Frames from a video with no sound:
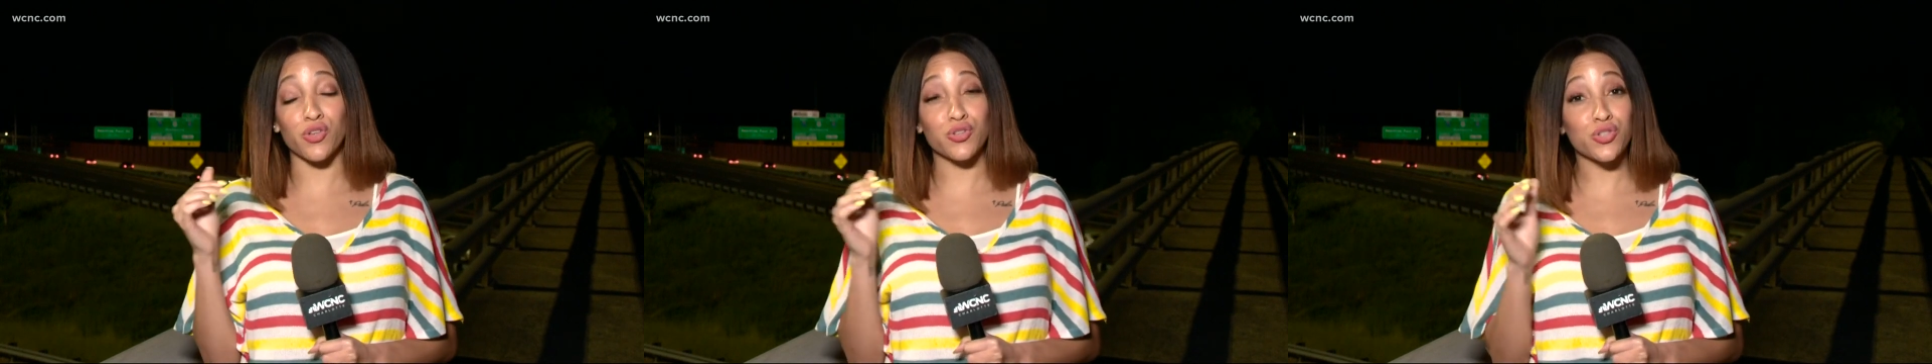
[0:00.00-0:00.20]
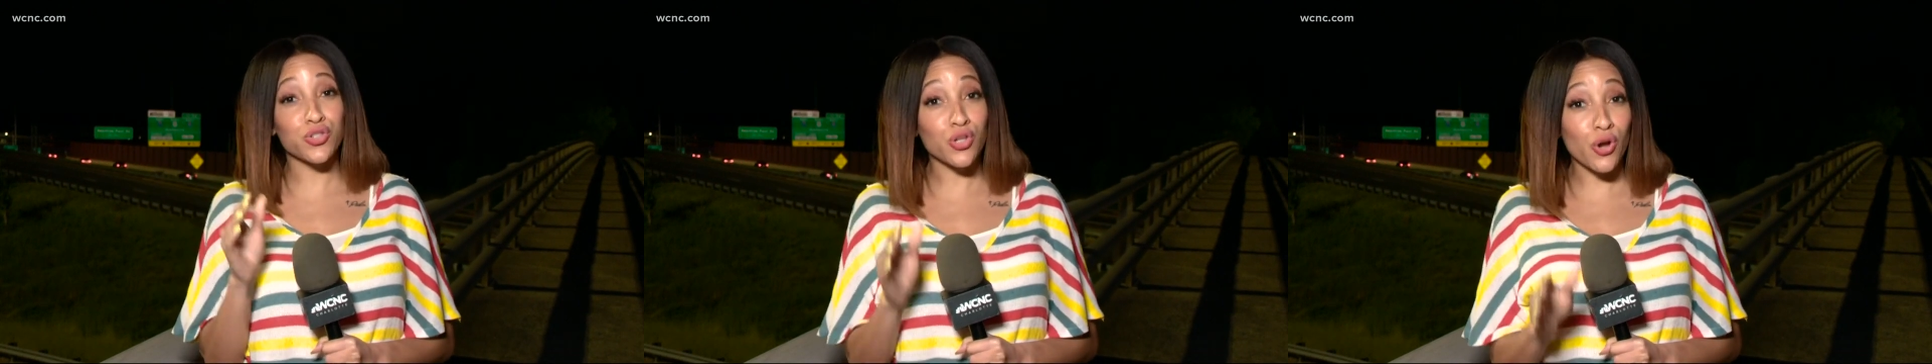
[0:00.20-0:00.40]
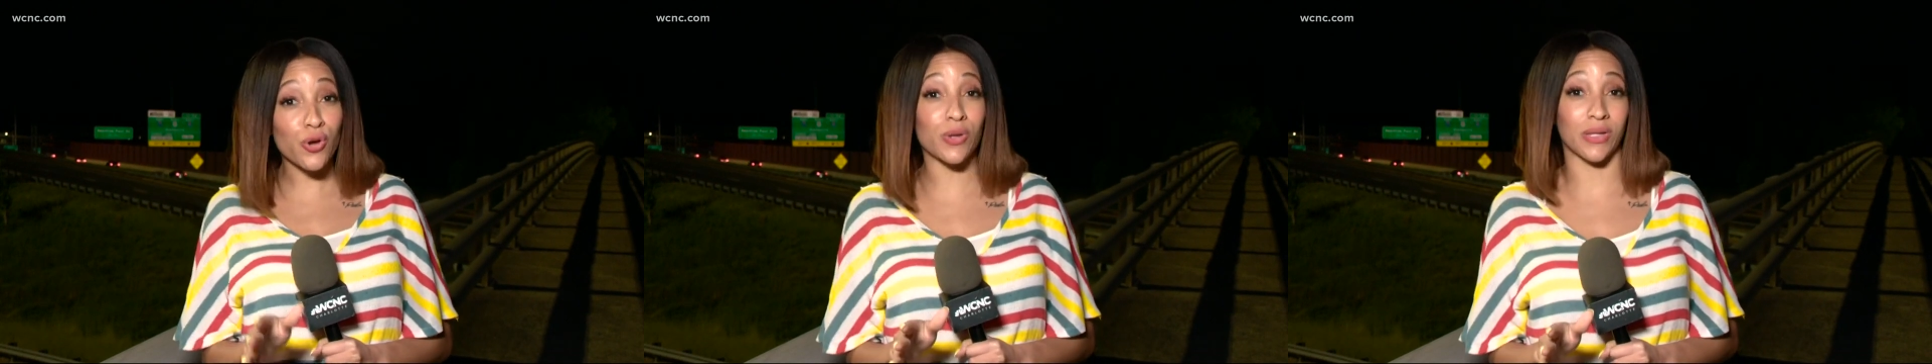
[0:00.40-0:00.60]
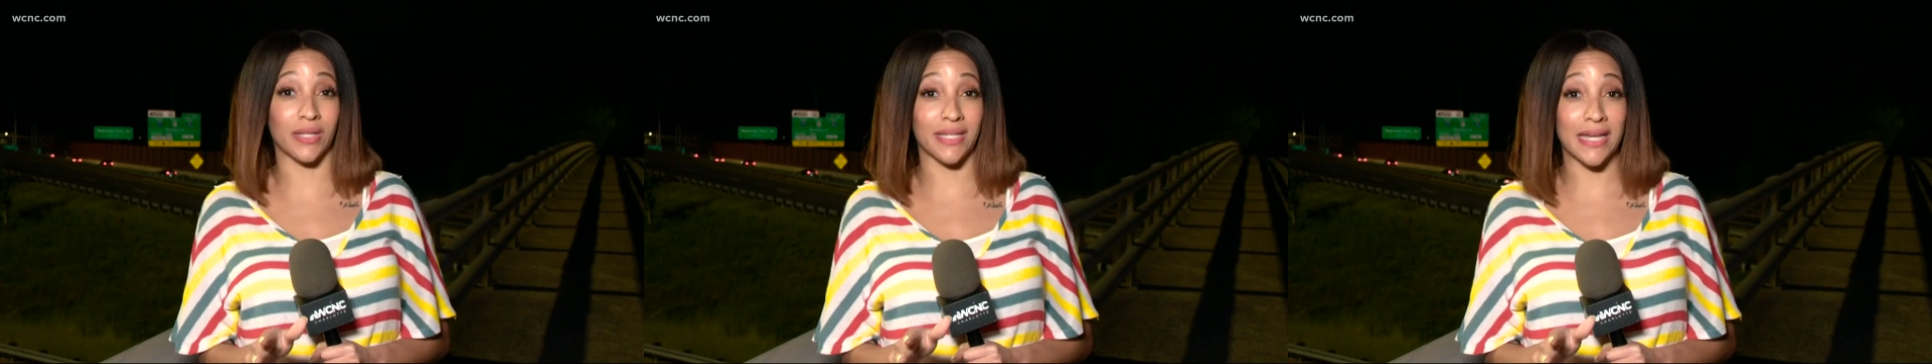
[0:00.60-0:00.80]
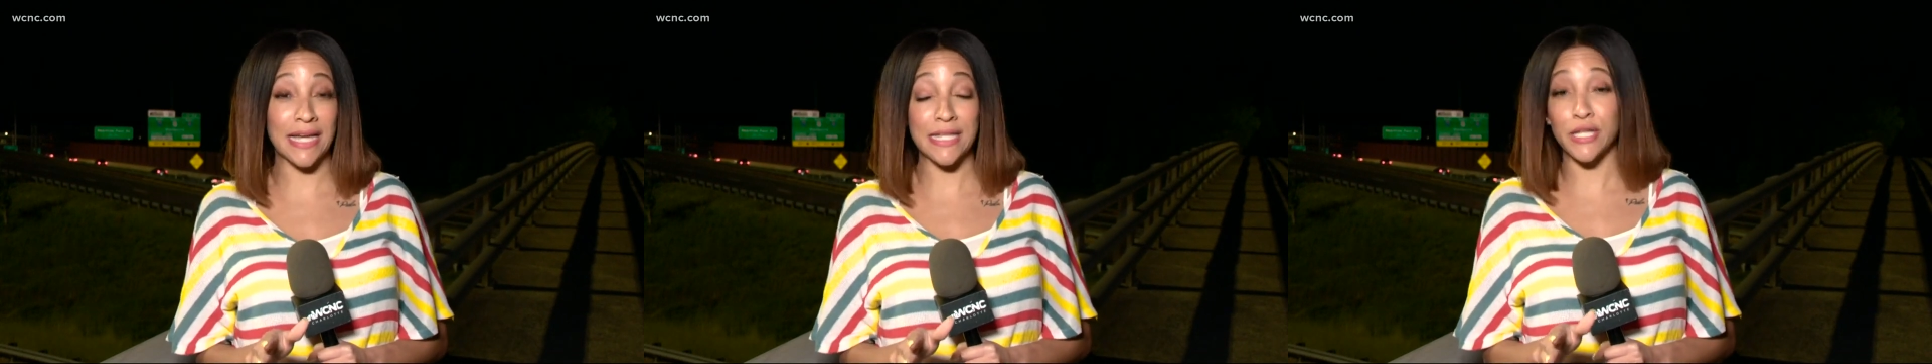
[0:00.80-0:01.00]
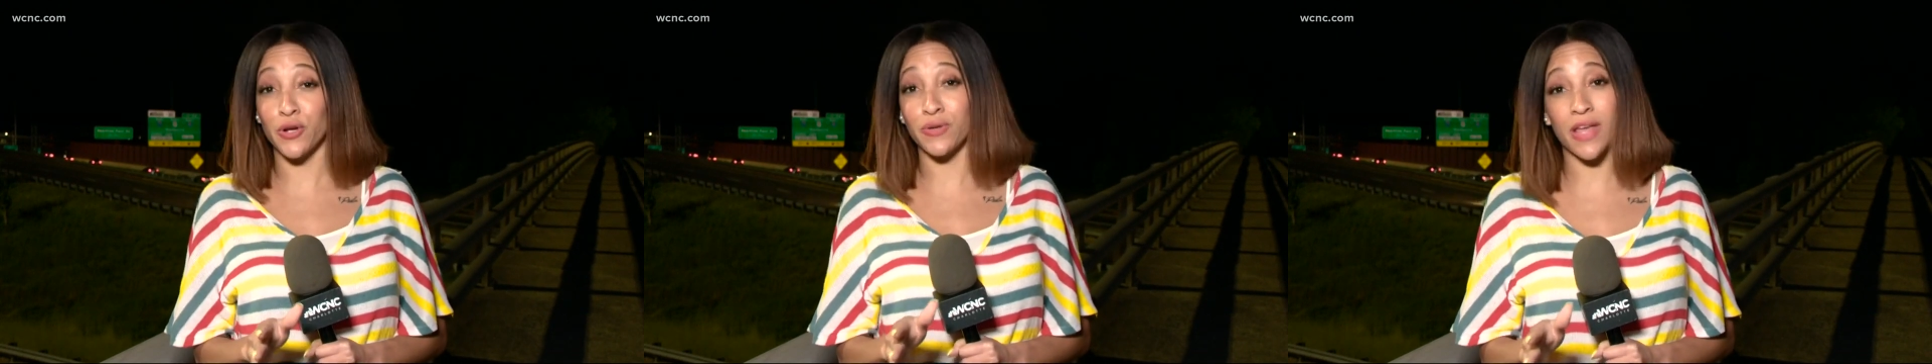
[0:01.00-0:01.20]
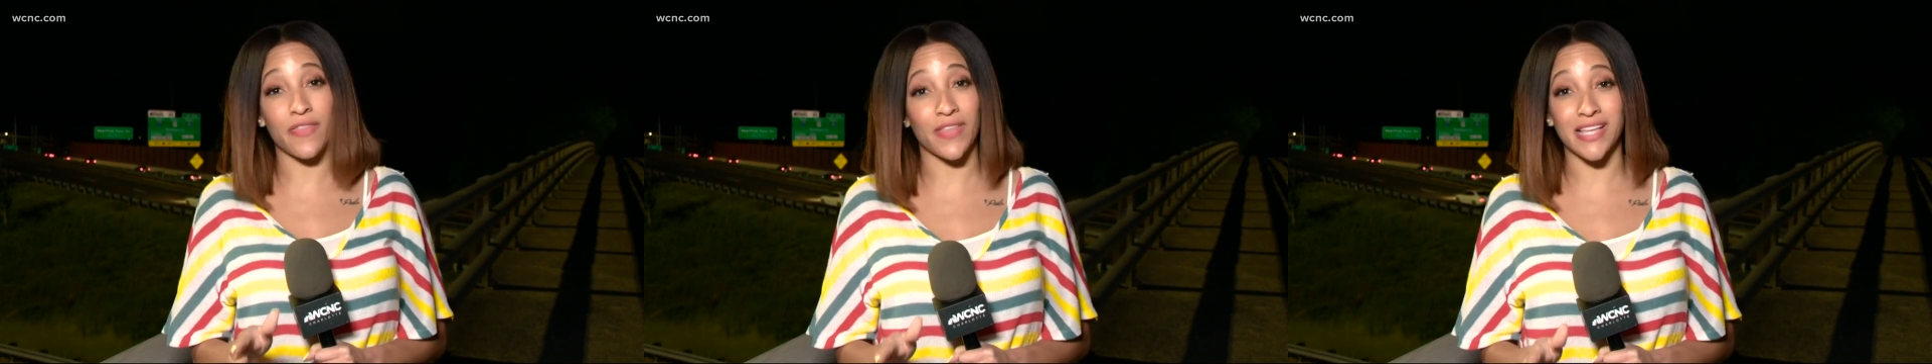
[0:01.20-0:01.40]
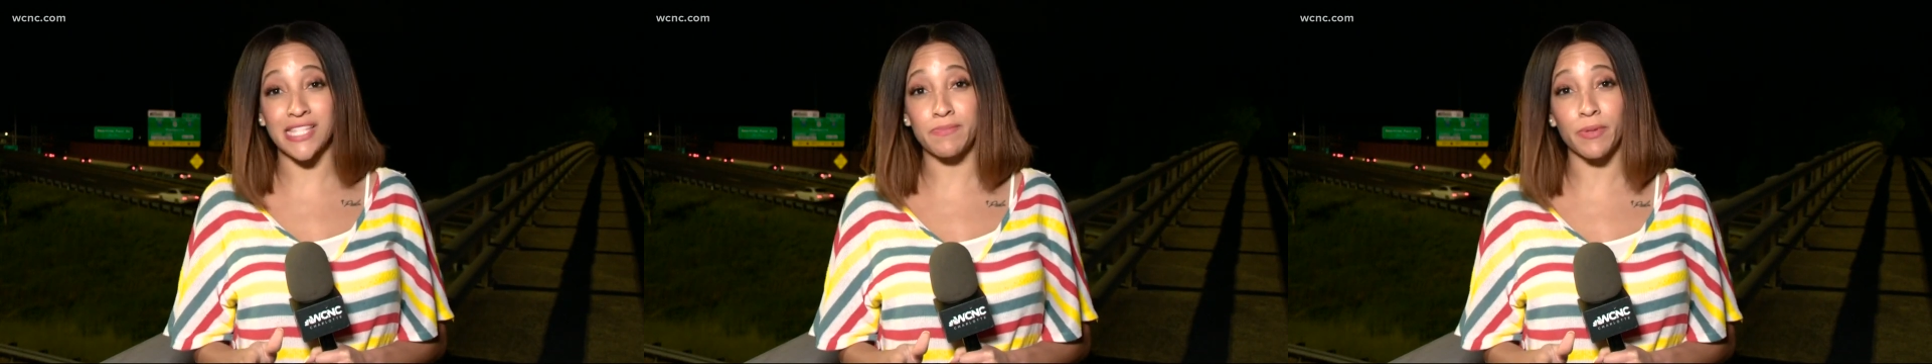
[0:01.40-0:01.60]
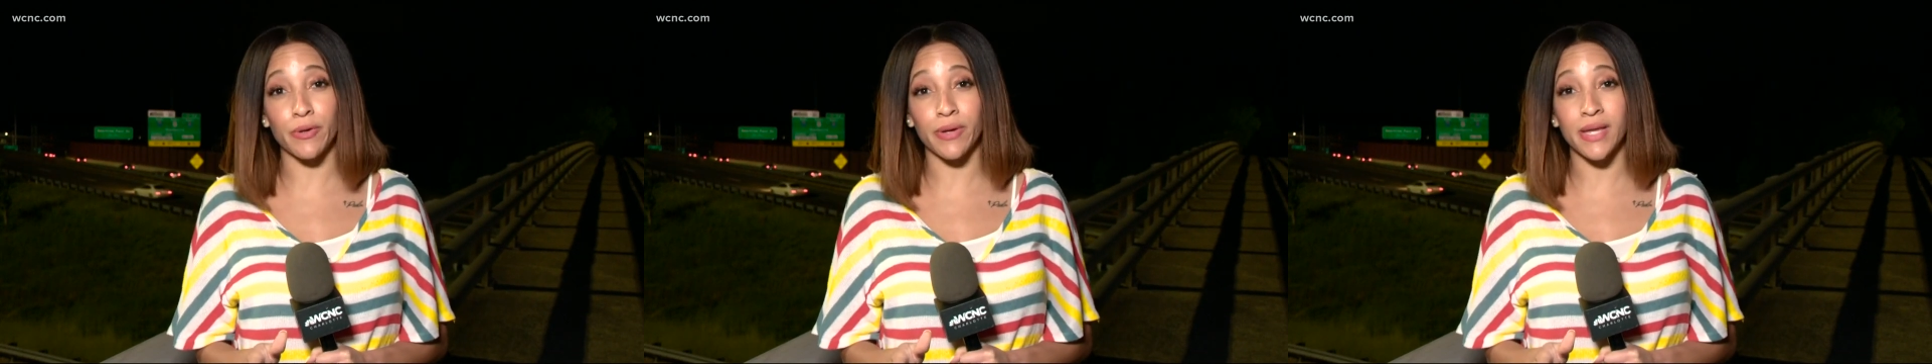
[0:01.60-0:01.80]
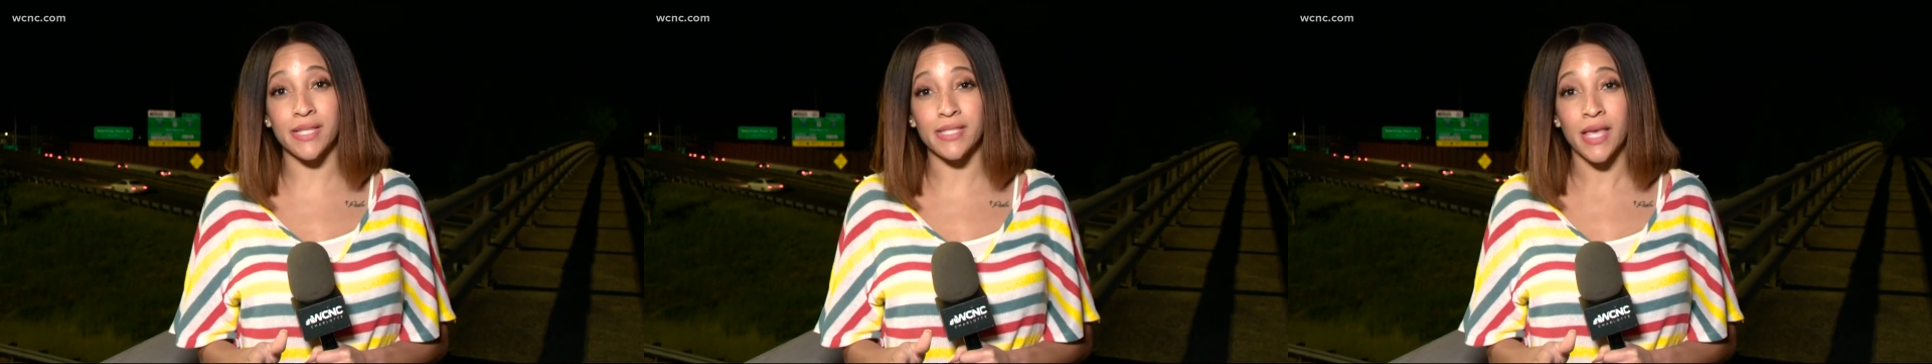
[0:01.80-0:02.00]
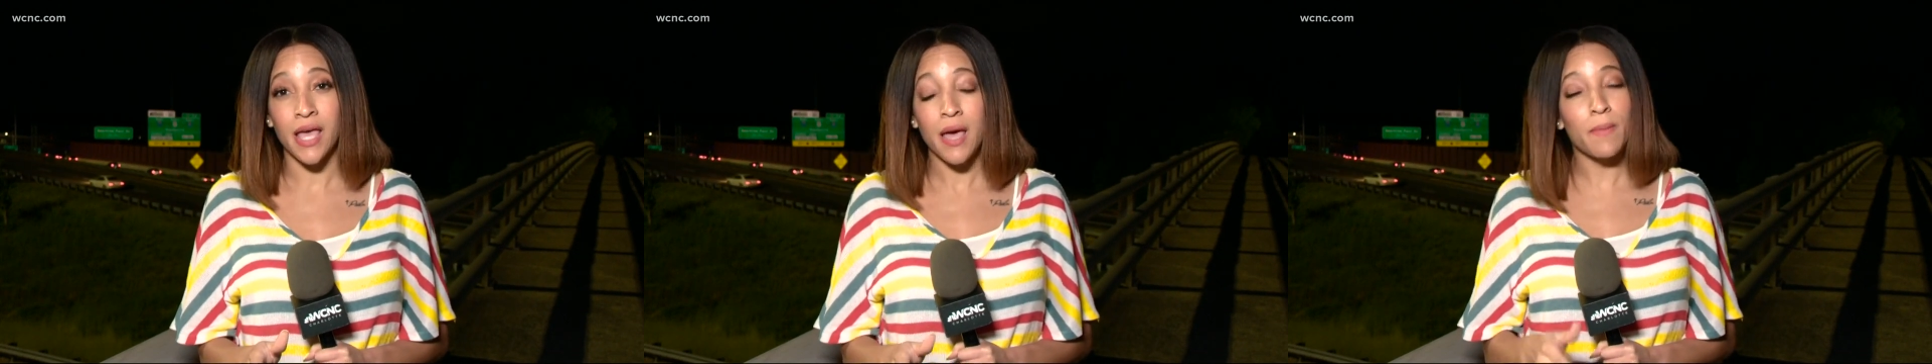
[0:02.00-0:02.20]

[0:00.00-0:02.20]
certainly a near-death experience,